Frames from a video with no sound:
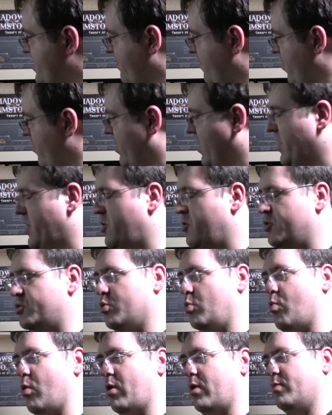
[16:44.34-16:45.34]
a very
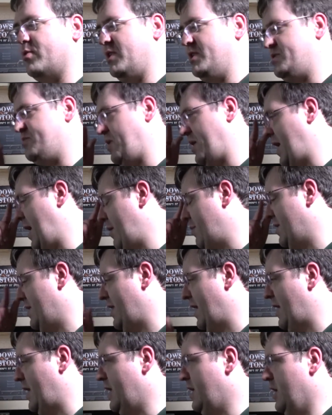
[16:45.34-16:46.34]
unusual worker placement game in
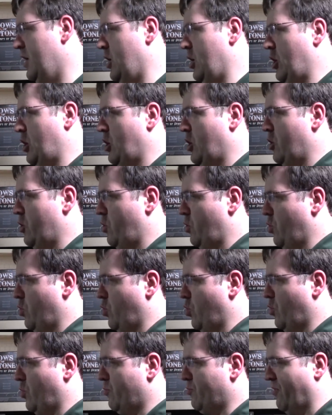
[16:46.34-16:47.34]
that
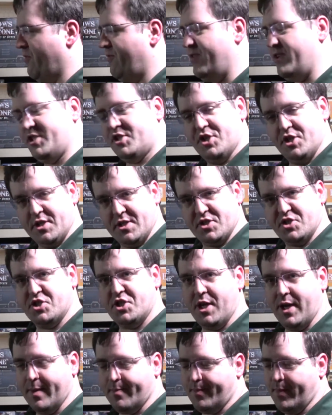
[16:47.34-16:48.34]
you provision a
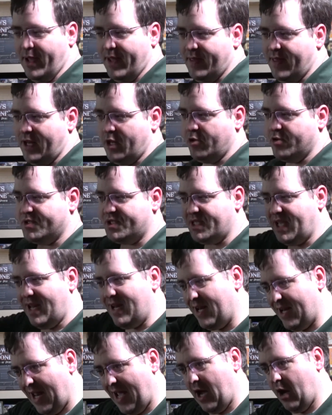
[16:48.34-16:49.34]
ship and then you
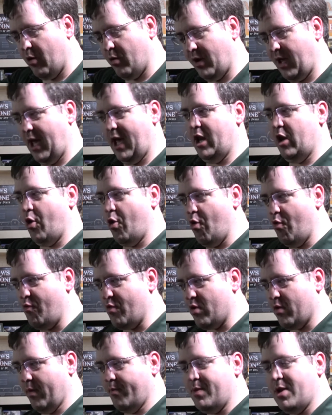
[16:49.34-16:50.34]
send it out, and
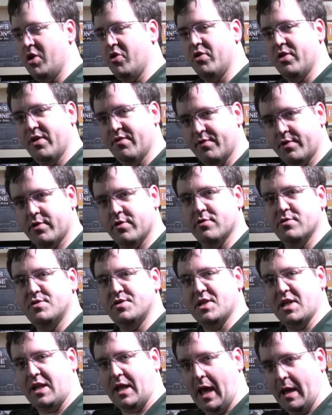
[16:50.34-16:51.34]
over a period of
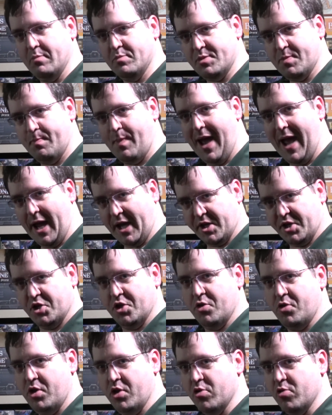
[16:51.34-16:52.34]
turns it comes back
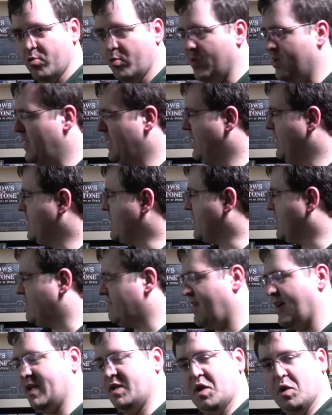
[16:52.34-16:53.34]
to you
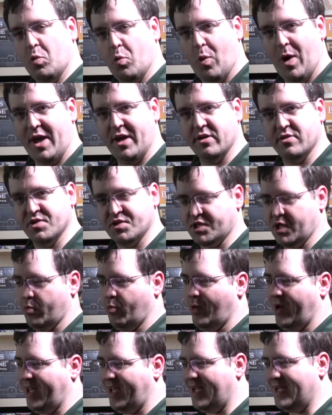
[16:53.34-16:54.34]
collecting whales,
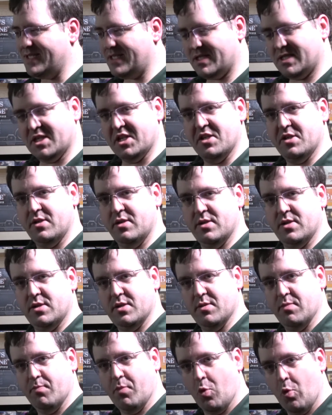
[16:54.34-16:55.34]
and when it gets to
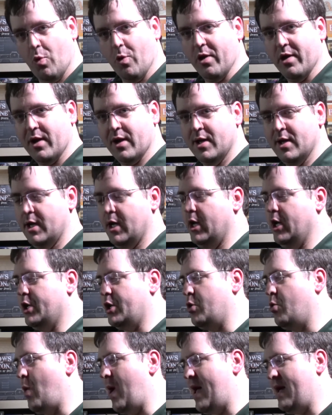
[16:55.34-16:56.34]
port,
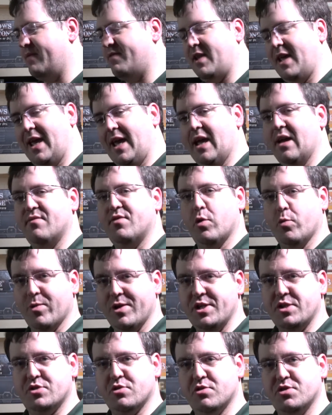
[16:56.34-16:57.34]
you have to have the
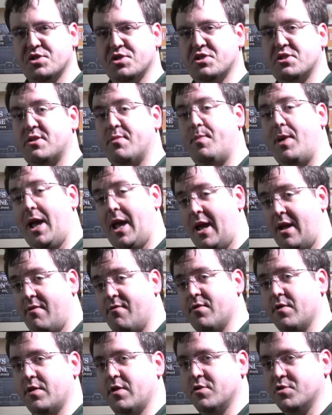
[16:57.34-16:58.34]
resources to pay
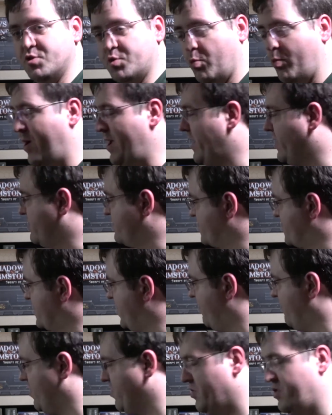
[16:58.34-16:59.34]
for those whales.
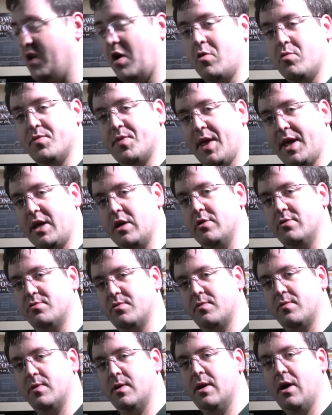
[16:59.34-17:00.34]
If you don't, they
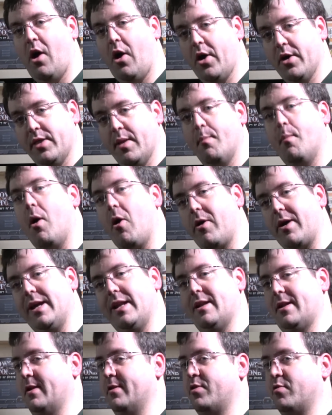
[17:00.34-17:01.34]
go on the
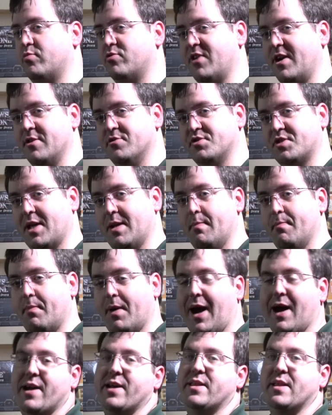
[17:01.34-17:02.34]
market and other players can
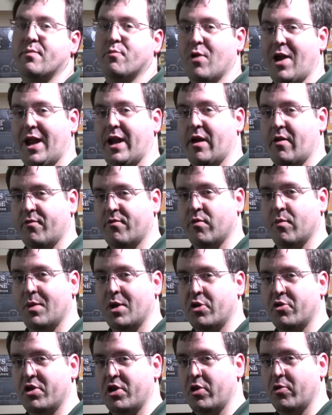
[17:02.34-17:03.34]
buy them right out from
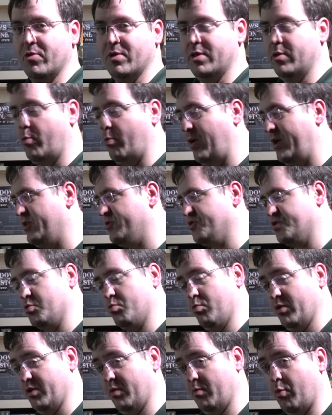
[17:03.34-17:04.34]
under you, and the whales are
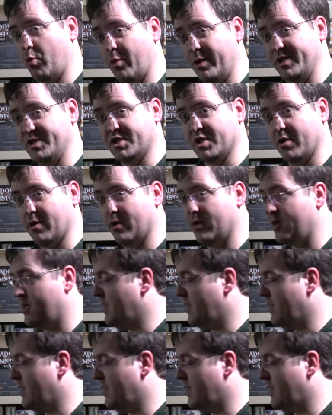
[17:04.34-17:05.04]
where the points are.